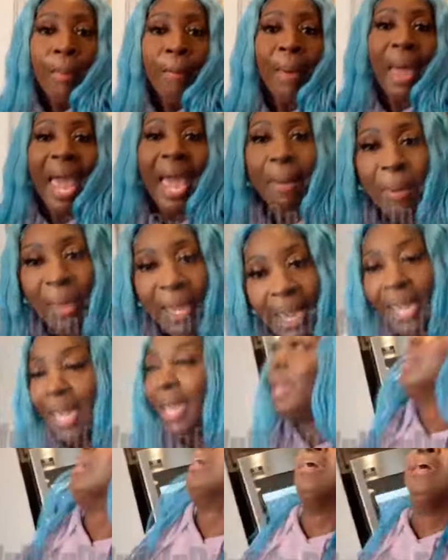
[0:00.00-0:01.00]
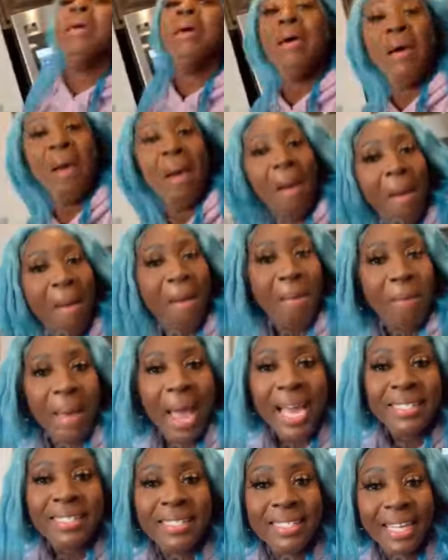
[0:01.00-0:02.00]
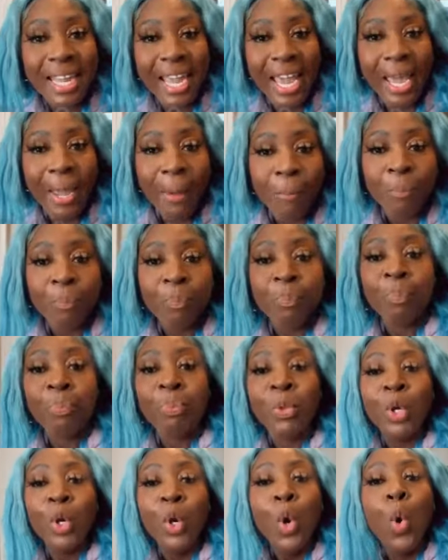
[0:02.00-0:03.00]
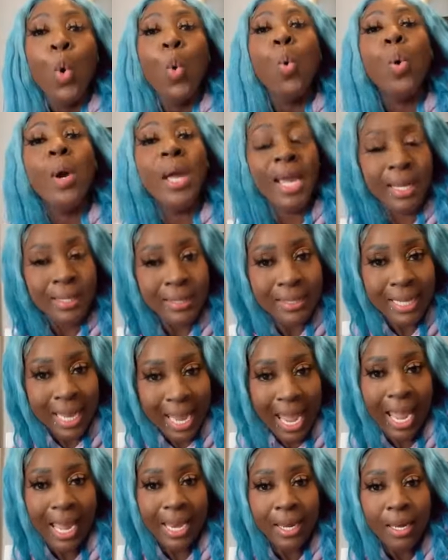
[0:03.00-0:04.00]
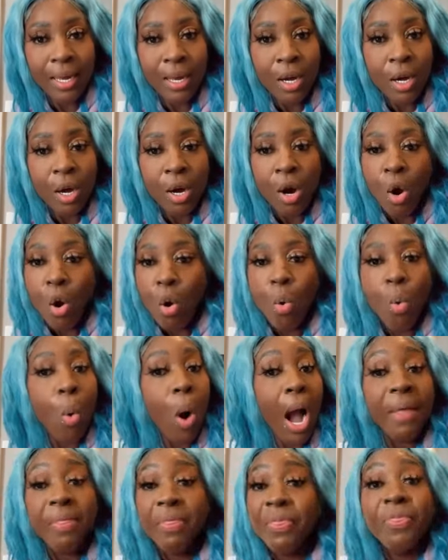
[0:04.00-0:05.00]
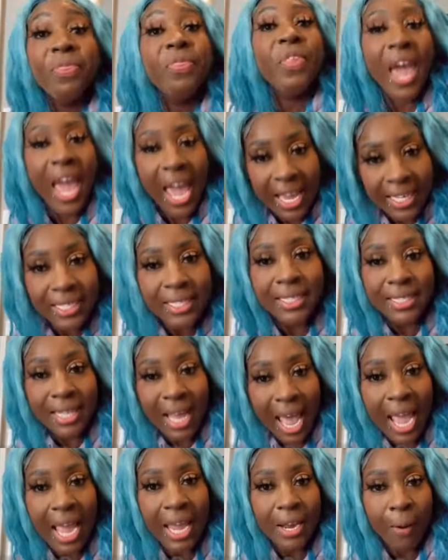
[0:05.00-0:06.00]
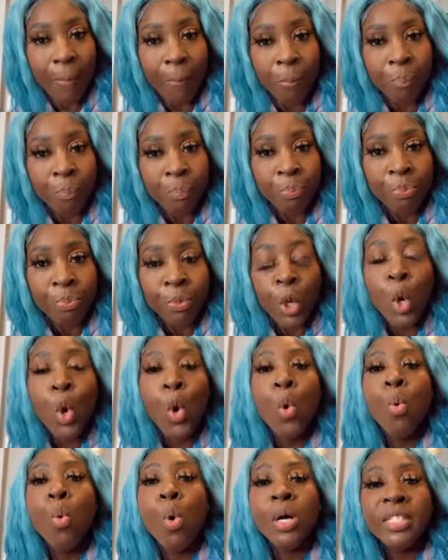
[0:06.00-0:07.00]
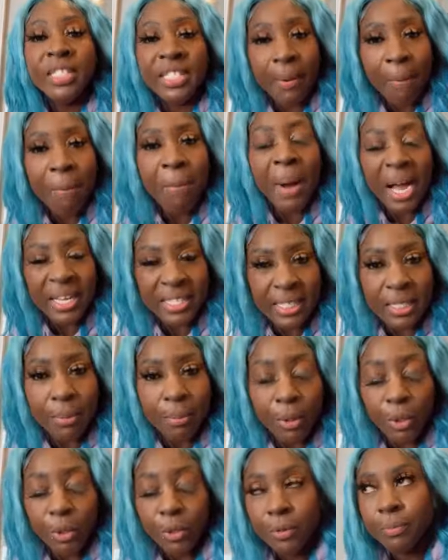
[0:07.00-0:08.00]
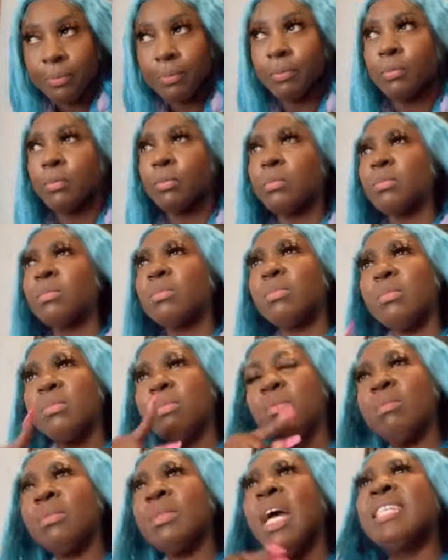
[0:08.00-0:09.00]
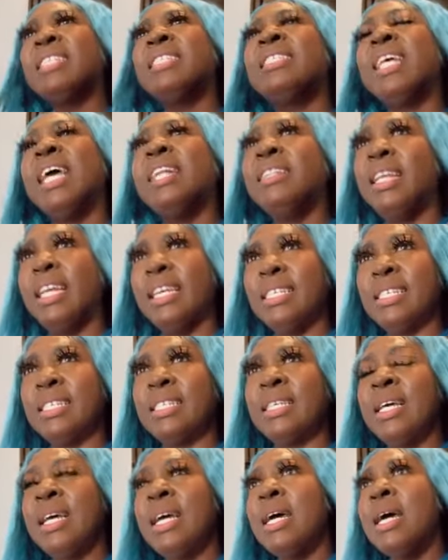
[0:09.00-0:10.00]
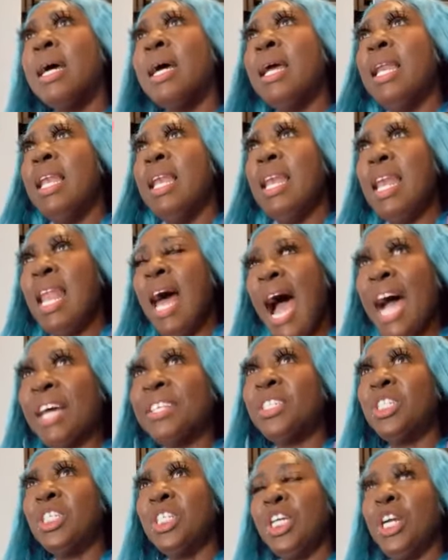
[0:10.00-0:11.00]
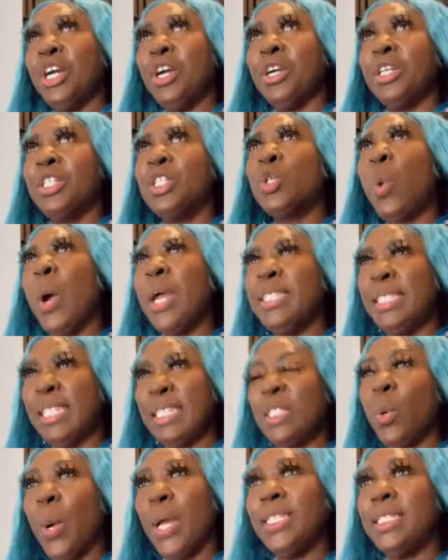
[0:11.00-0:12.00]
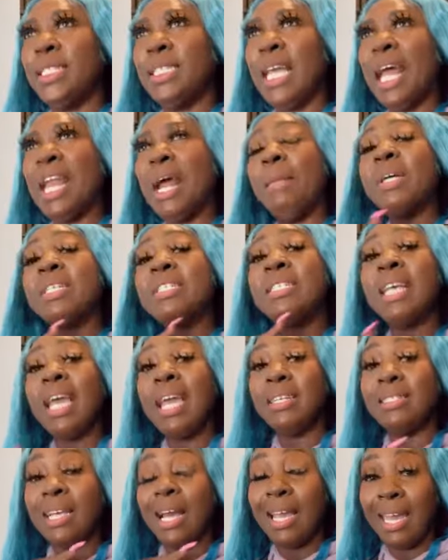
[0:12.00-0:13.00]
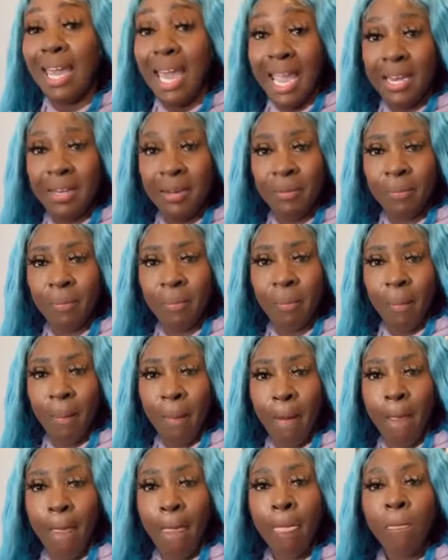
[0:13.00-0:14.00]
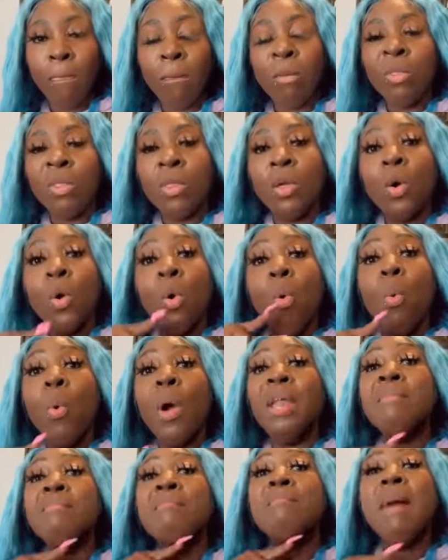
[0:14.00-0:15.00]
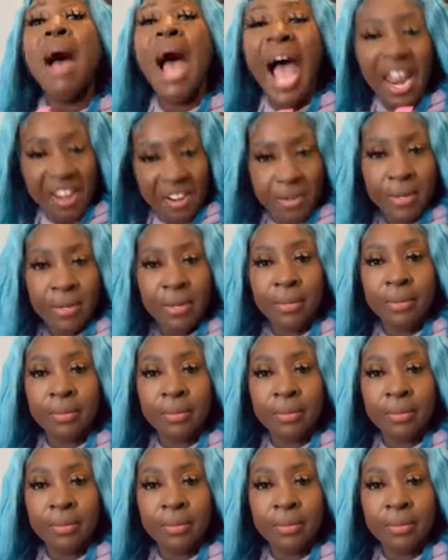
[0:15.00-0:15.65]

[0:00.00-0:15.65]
Baby, bestie, we did what they said was impossible. I said this last year, 2020, and I'm going to say it again. When man